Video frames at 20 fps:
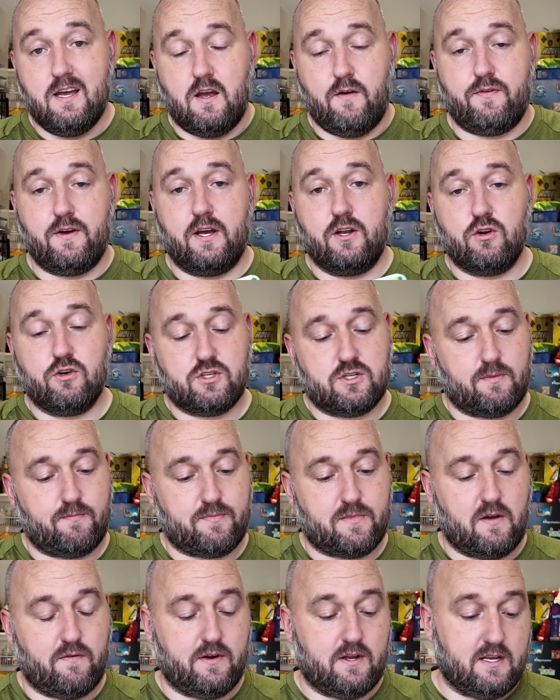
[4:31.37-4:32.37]
if
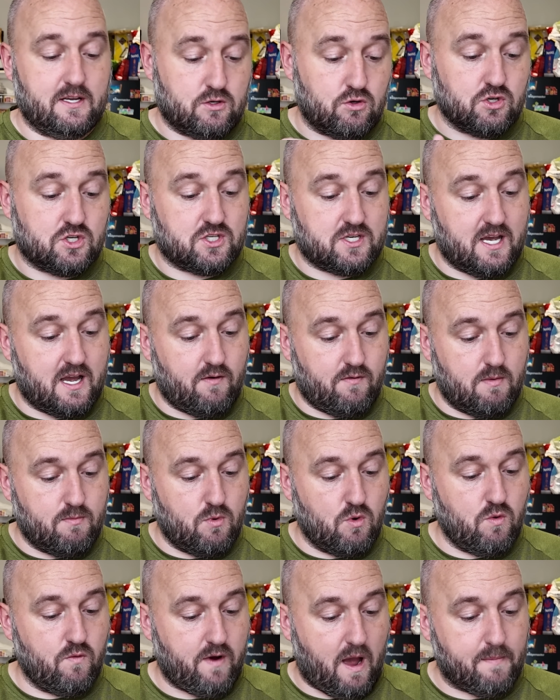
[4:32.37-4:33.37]
it does say
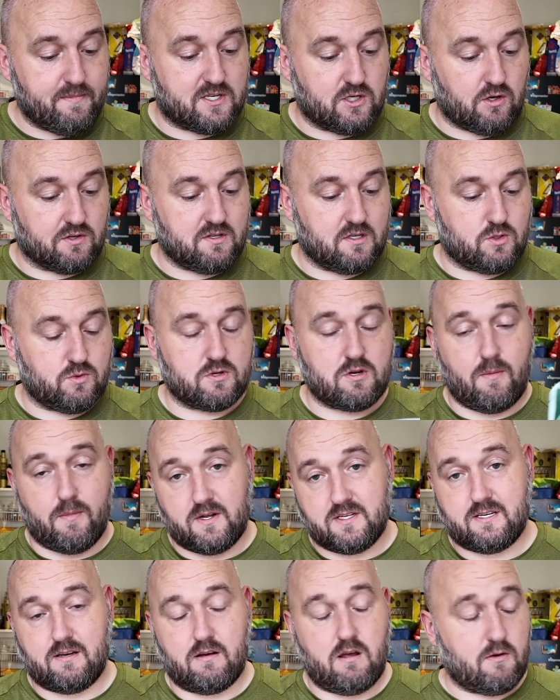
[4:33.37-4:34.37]
remove empty contents with
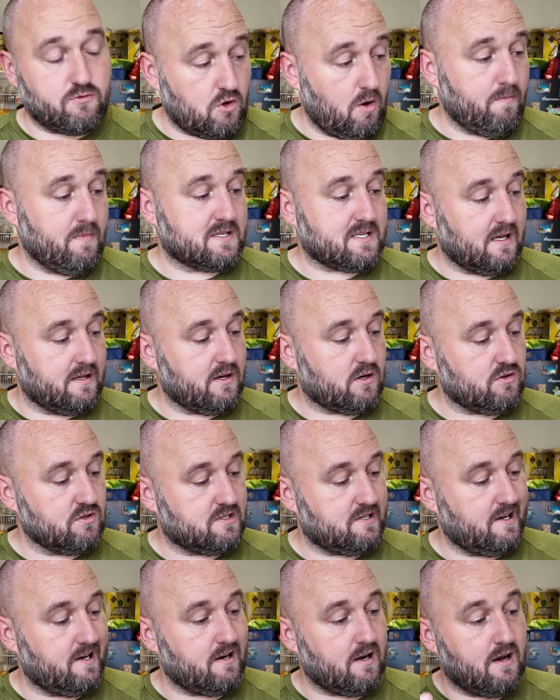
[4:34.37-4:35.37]
a non-metallic
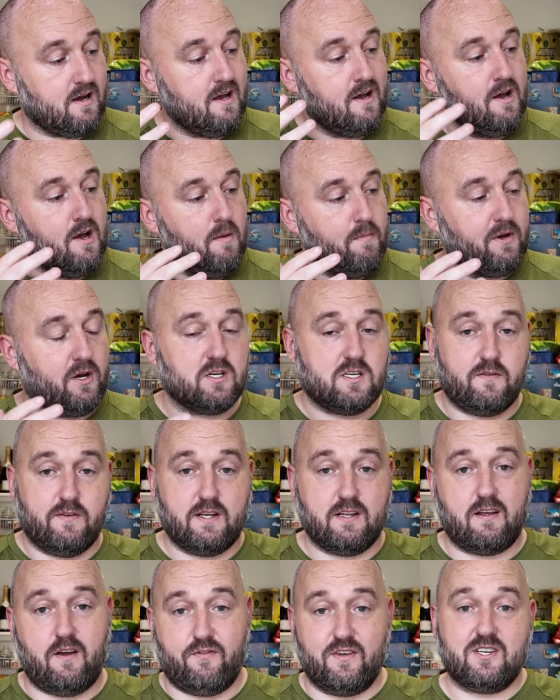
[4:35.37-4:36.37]
container, because
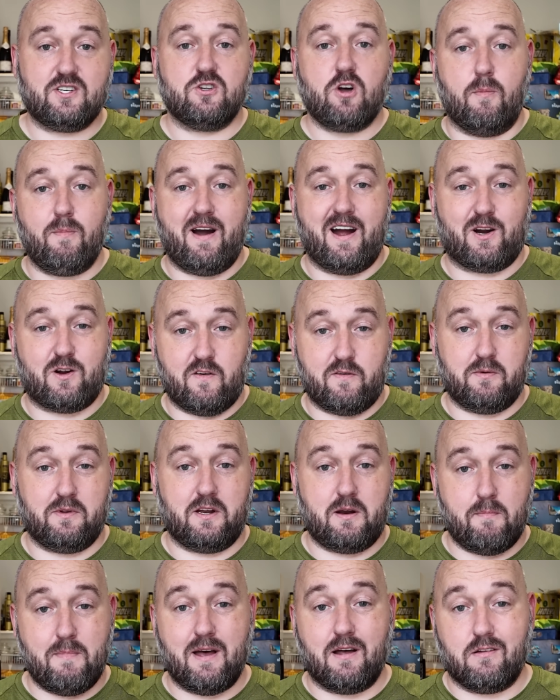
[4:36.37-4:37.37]
if this is not microwavable
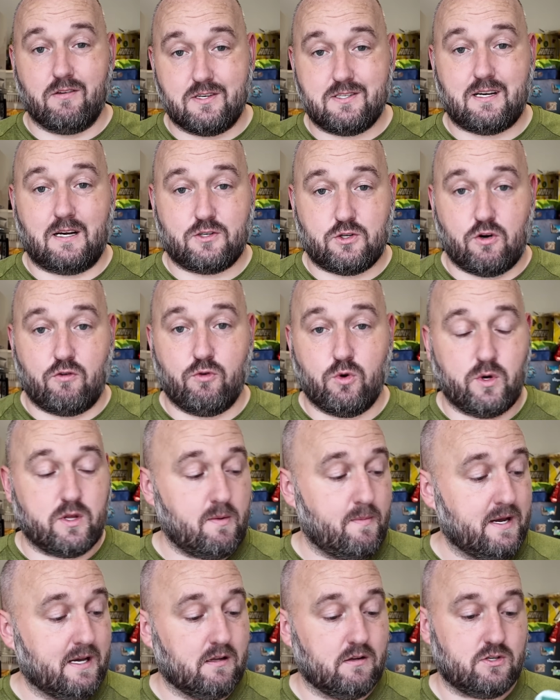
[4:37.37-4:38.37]
and it melts, it's going to ruin
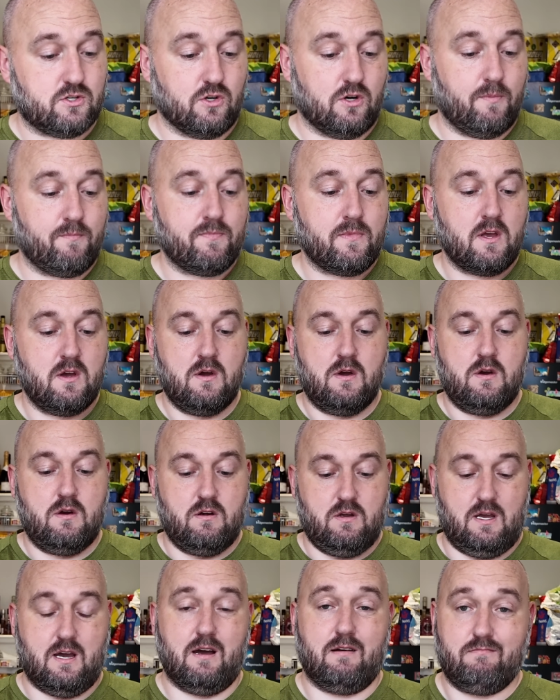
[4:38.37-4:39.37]
the meal. So,
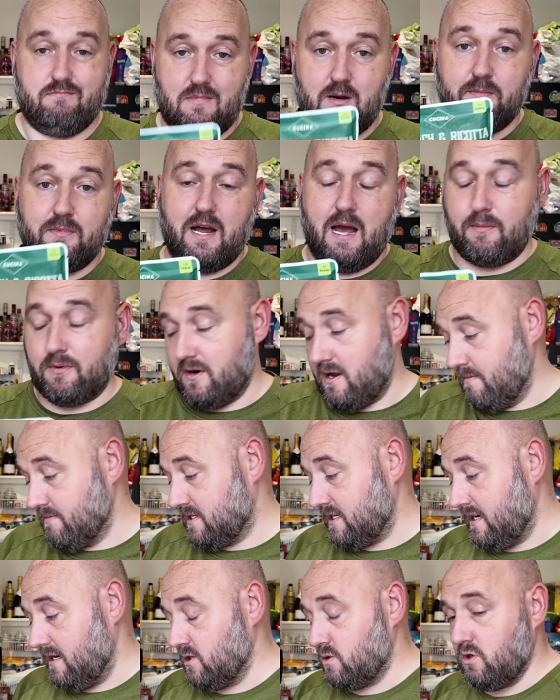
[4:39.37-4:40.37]
yeah, I'm going to
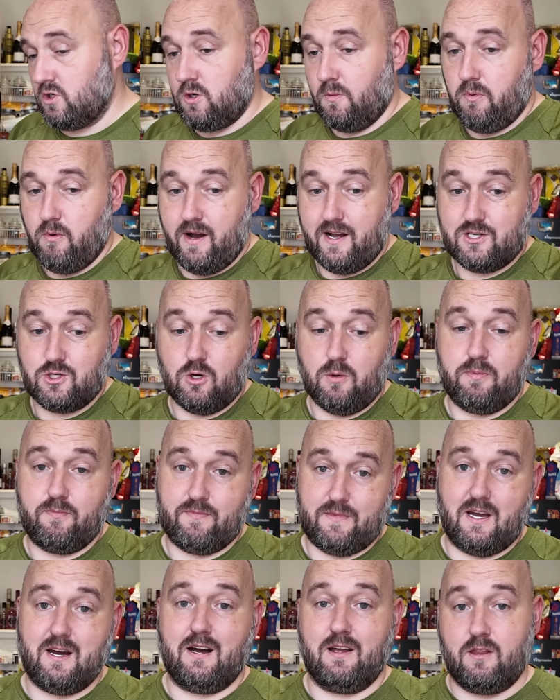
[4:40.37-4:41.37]
empty it into a Tupperware tub
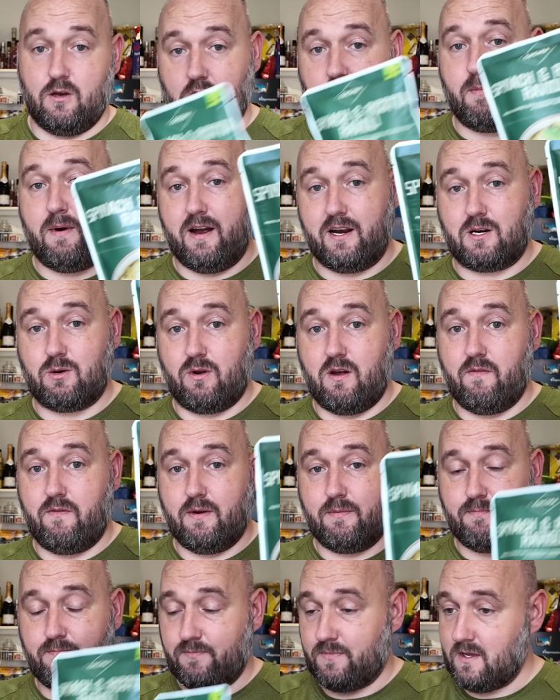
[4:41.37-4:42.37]
and then I'm going to microwave
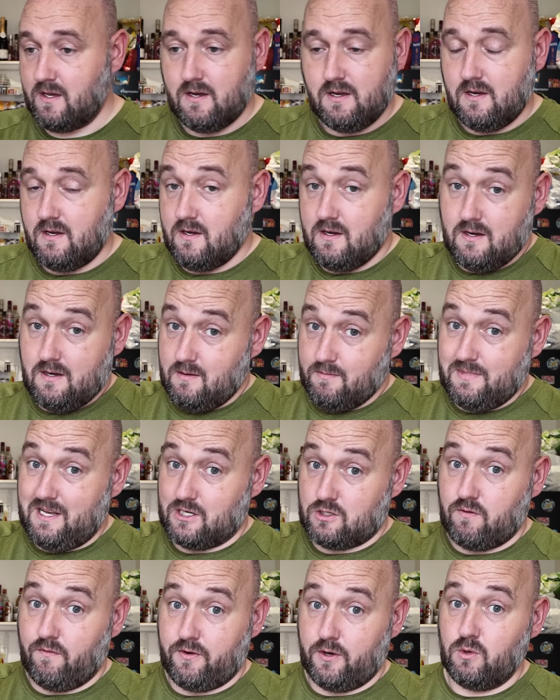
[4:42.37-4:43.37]
it.
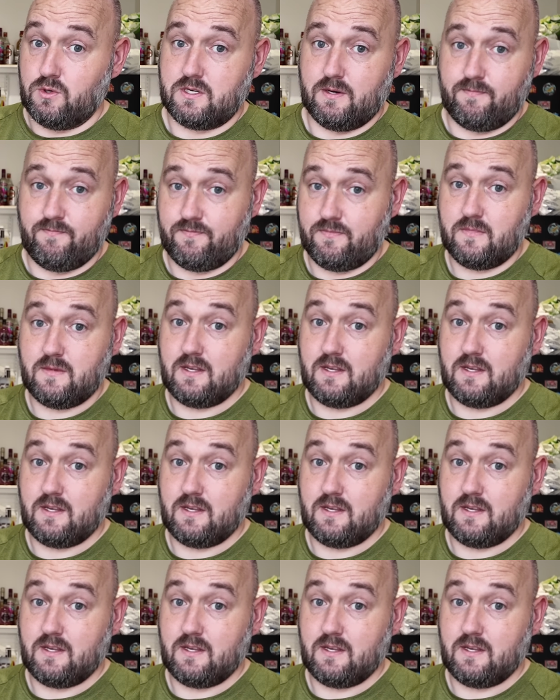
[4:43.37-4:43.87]
That's confusing.